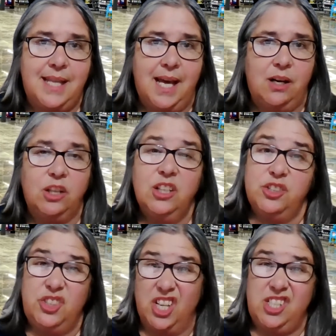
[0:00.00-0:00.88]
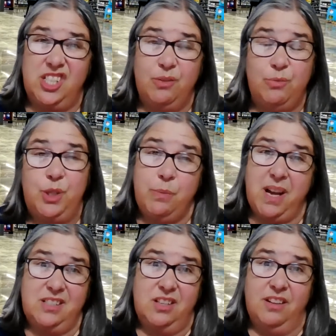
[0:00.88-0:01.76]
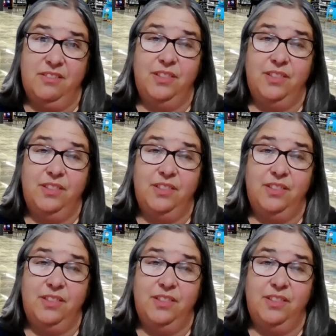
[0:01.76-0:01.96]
that are a little judgy when you buy stuff,